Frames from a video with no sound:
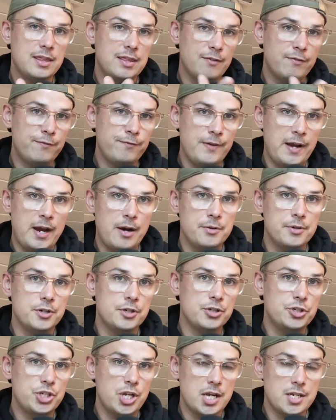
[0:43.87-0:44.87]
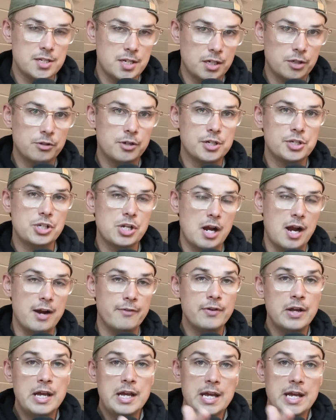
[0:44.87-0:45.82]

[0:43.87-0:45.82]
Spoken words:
the founder, Jason Grishkoff.